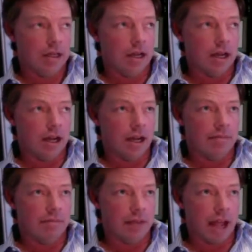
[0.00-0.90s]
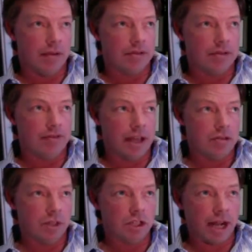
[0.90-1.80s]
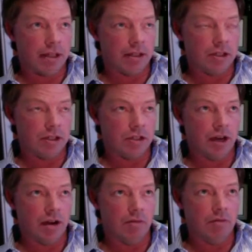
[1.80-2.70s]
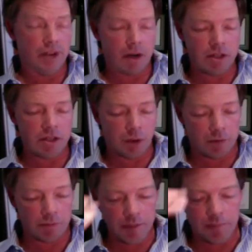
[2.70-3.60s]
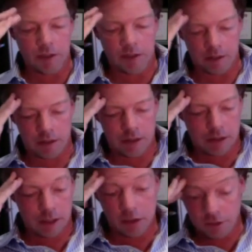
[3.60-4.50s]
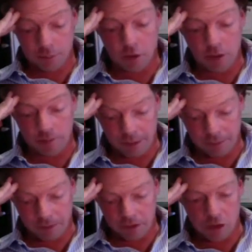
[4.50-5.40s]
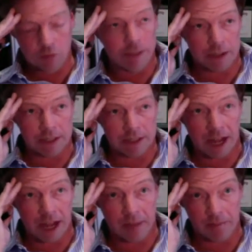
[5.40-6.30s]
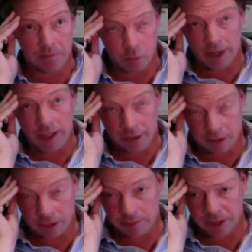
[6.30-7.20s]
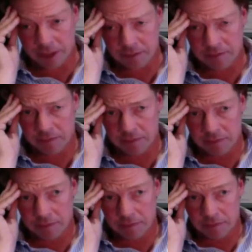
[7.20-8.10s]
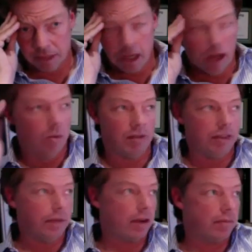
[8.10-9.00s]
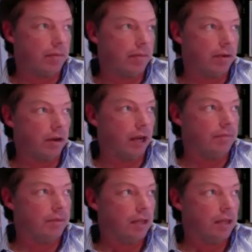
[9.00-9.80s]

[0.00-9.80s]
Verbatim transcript: Um, I was faced with challenges where very smart people, including board members, told me to stop working on the company. One of them, I remember um,